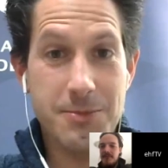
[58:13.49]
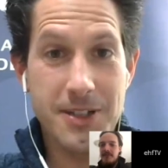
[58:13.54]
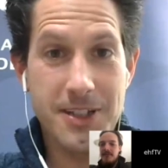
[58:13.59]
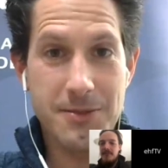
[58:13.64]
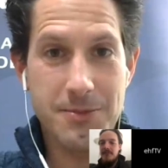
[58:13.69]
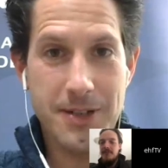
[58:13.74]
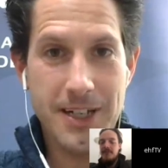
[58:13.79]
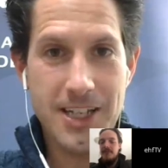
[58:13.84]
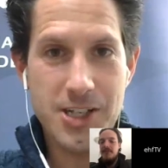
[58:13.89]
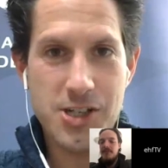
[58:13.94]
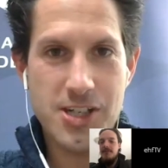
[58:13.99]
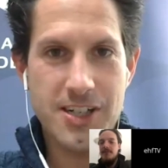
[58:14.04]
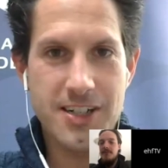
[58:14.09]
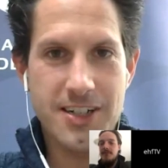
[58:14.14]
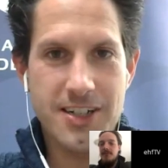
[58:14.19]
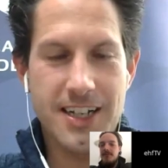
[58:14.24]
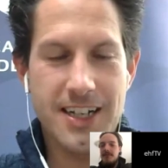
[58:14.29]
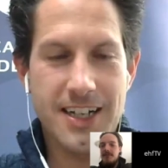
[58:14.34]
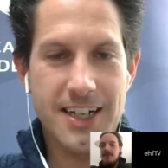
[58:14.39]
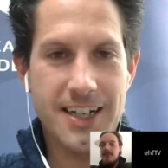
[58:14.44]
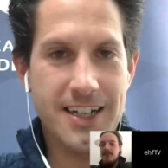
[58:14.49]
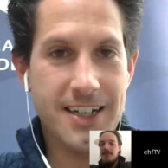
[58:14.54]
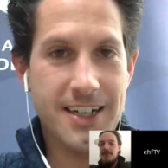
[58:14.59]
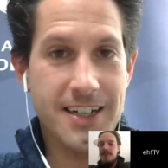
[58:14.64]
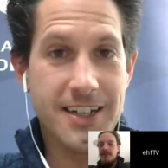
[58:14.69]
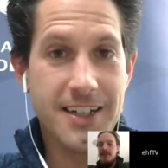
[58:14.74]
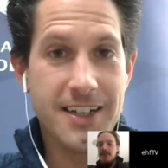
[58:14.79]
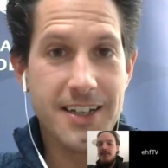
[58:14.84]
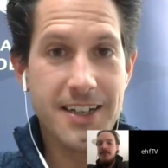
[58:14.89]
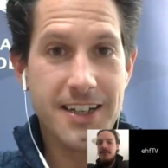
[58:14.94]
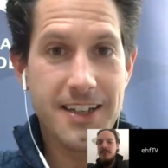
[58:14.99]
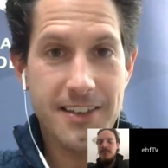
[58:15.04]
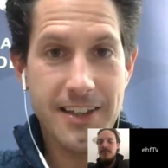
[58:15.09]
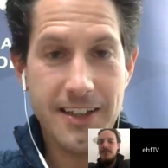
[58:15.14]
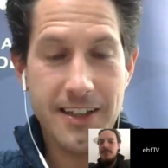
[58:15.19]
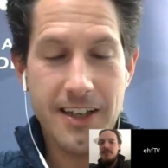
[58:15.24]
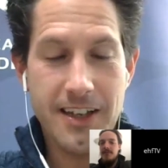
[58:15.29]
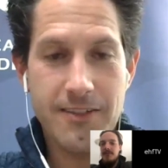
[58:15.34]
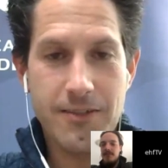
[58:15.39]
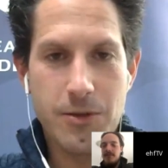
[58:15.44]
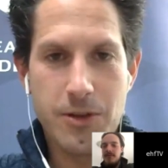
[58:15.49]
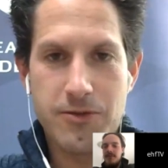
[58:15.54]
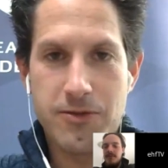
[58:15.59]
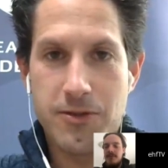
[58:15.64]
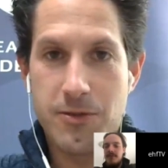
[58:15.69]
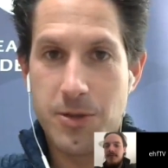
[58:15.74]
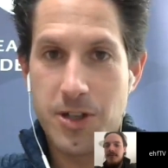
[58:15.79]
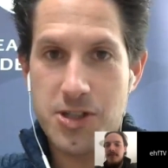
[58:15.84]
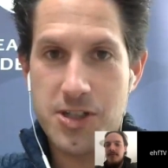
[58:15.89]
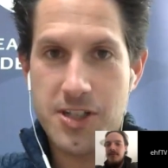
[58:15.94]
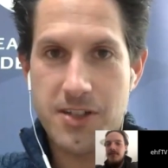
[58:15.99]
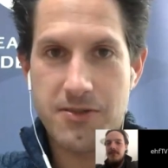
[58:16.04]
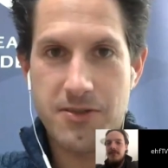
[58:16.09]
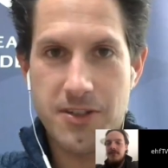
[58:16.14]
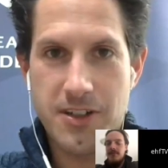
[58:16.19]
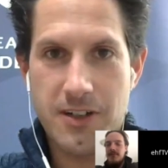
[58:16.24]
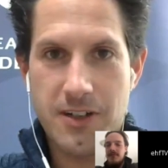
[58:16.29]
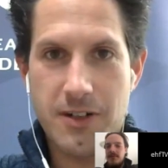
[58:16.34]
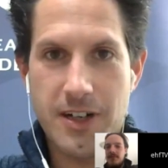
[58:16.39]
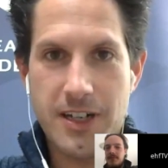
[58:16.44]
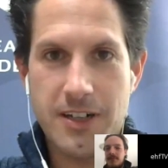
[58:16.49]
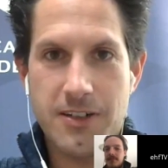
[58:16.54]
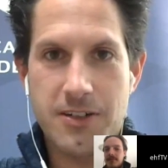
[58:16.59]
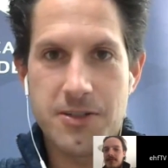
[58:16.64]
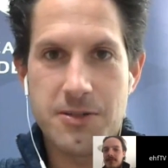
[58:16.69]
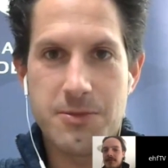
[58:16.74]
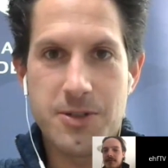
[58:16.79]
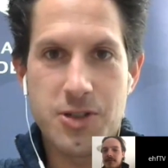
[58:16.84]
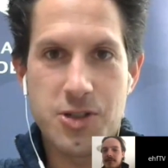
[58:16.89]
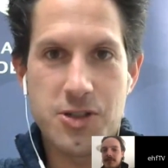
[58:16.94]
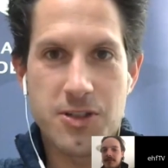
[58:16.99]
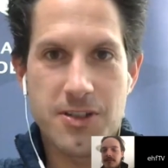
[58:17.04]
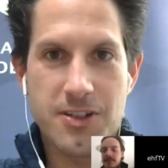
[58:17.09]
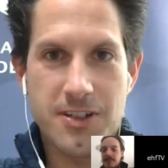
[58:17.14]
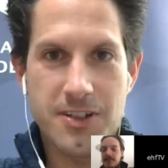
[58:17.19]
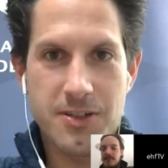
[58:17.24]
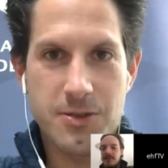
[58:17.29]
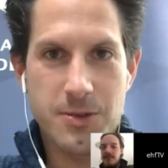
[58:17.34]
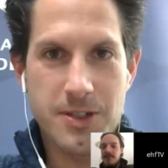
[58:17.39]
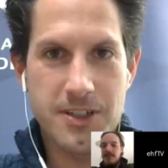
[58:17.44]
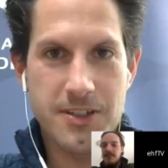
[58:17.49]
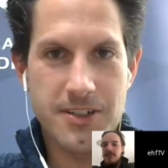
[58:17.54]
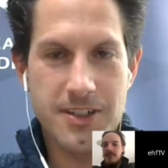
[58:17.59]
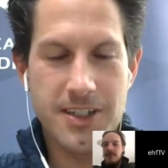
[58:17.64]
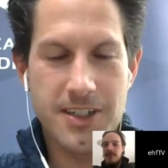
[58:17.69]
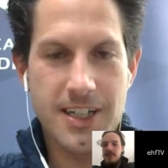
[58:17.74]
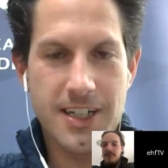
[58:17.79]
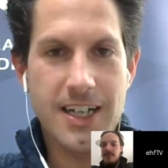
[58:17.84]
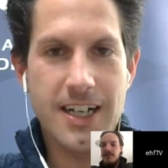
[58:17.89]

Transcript: It's been a pleasure. Thank you everyone for watching, for your great contributions on Twitter.